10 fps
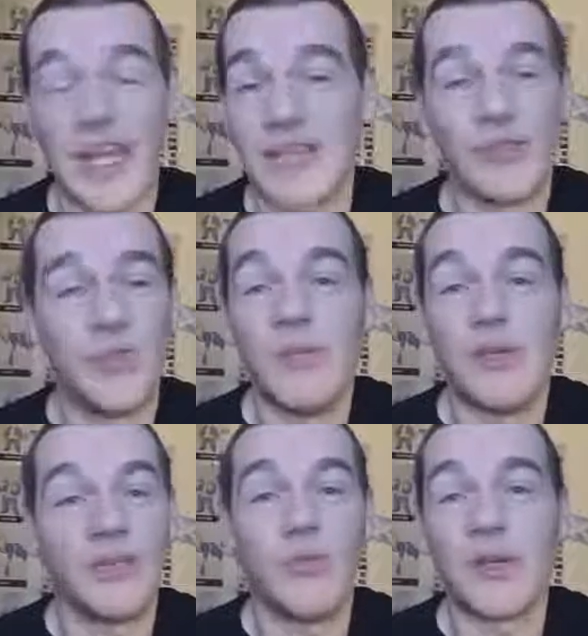I, ah, too
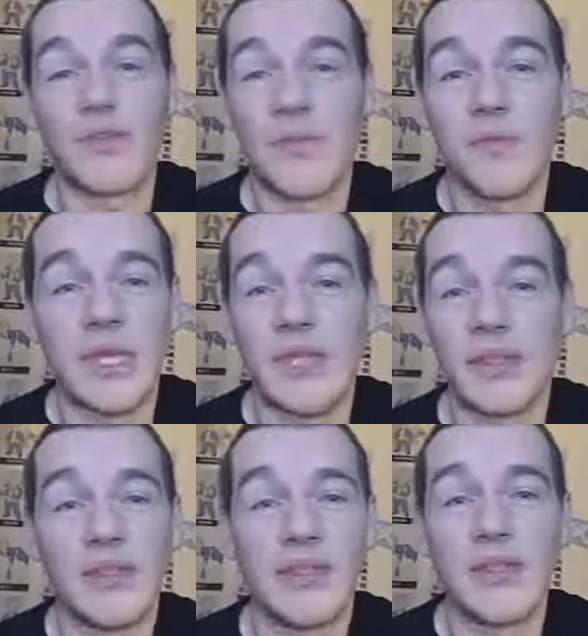much, too much for me.
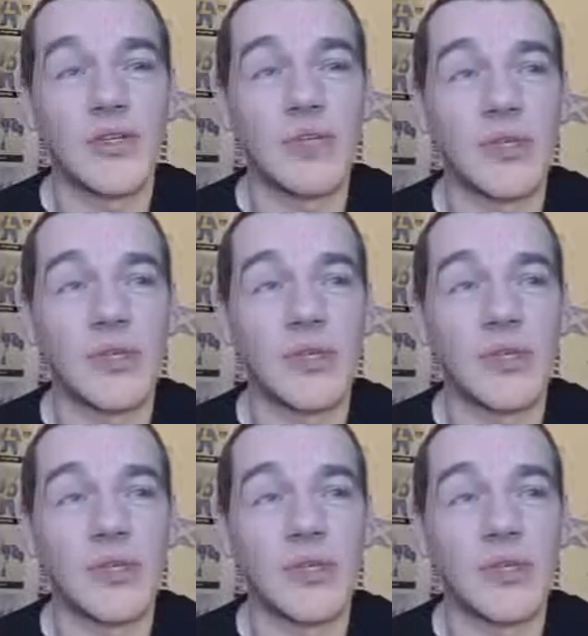It's just